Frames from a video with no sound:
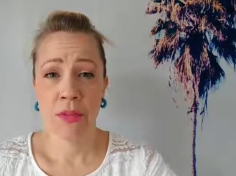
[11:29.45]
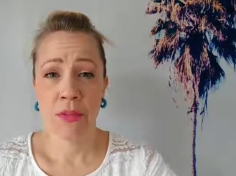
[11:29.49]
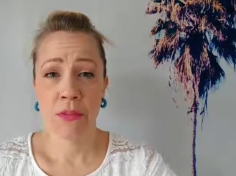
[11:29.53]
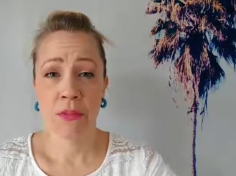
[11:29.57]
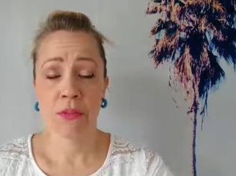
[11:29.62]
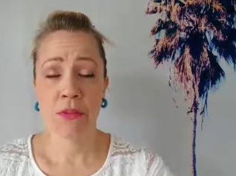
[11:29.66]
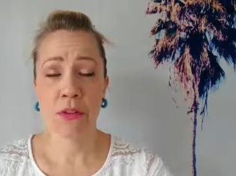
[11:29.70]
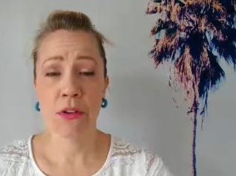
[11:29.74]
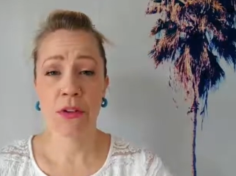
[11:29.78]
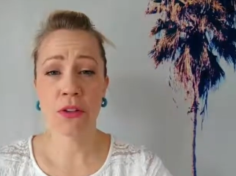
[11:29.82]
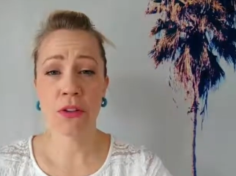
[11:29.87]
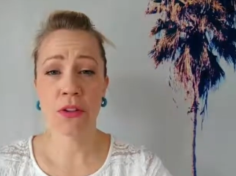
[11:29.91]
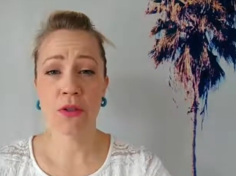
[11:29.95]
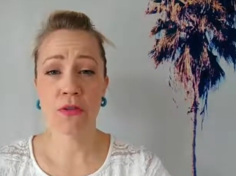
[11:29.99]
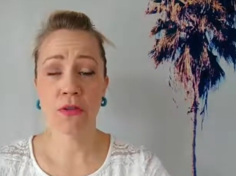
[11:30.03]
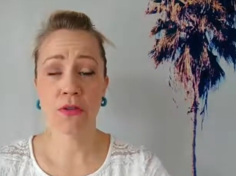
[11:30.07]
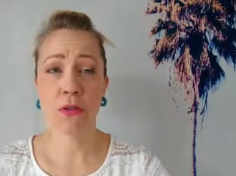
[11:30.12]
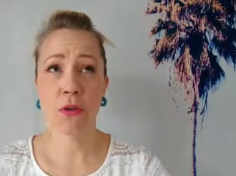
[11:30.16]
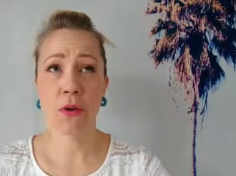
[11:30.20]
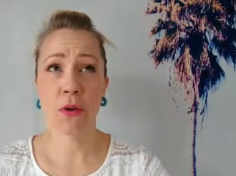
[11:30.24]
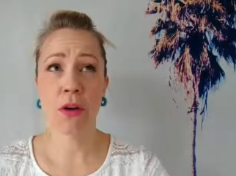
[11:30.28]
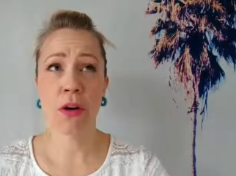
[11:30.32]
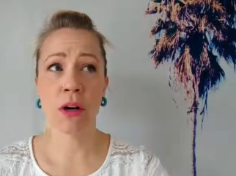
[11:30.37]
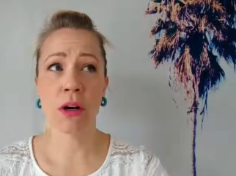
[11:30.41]
for
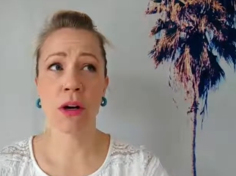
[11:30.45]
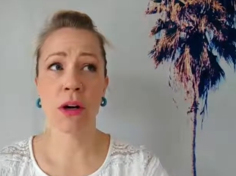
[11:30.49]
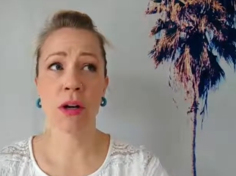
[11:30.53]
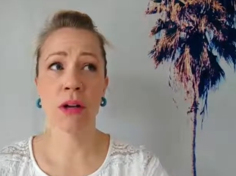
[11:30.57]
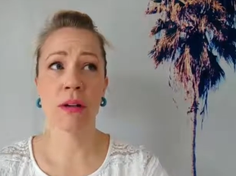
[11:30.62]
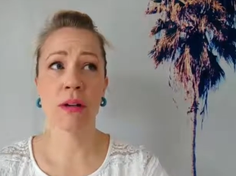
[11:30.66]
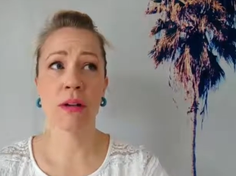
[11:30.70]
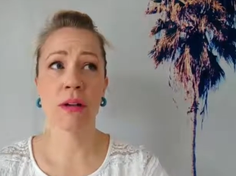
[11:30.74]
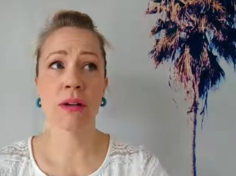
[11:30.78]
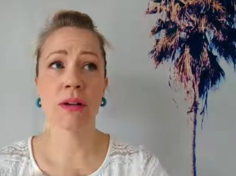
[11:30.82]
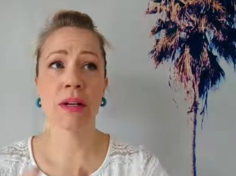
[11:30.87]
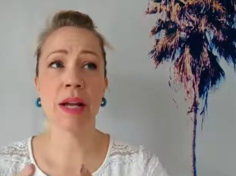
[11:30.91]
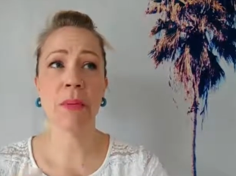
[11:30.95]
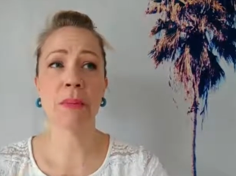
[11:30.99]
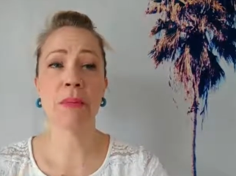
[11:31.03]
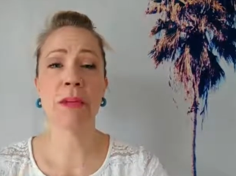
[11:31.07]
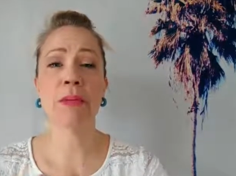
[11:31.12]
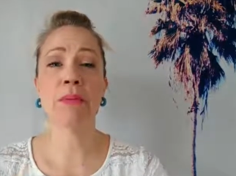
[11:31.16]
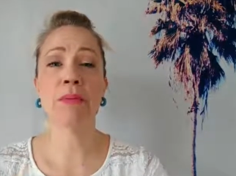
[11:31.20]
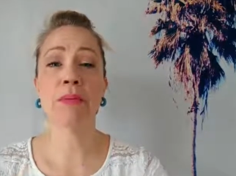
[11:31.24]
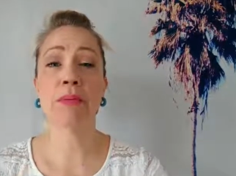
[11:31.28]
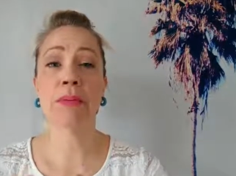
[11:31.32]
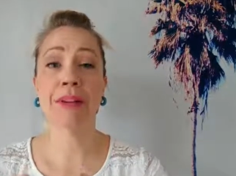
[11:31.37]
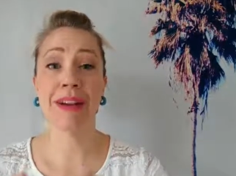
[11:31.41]
for not
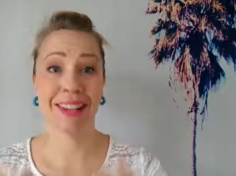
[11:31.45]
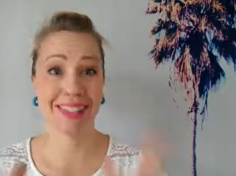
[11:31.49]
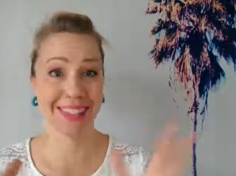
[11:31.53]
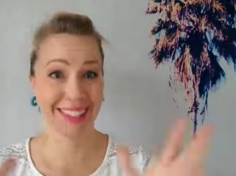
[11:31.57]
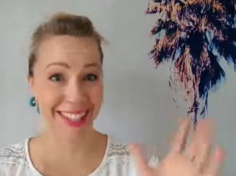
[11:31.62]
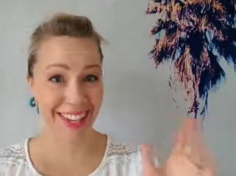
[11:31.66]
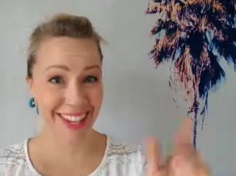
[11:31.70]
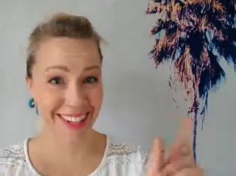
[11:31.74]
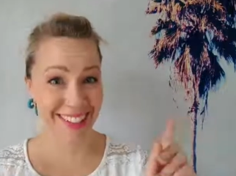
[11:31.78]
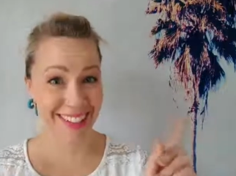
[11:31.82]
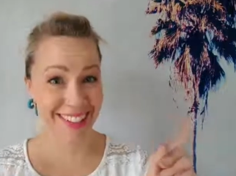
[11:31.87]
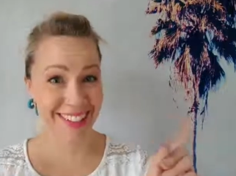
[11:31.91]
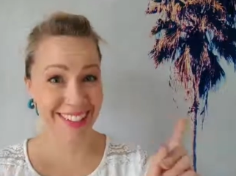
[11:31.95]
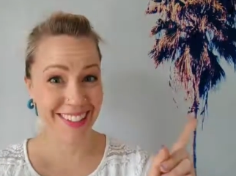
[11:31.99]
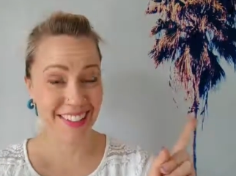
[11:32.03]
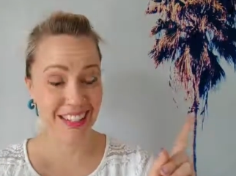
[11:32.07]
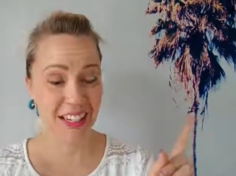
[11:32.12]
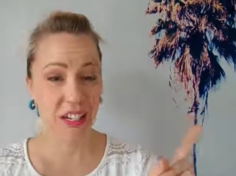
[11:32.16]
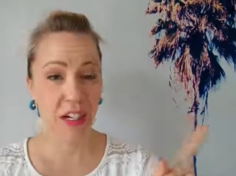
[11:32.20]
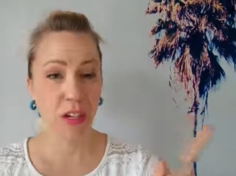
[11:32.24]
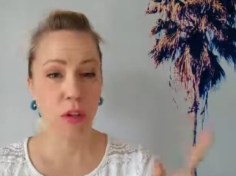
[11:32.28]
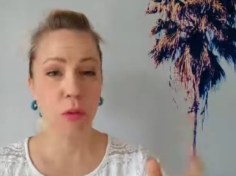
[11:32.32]
being present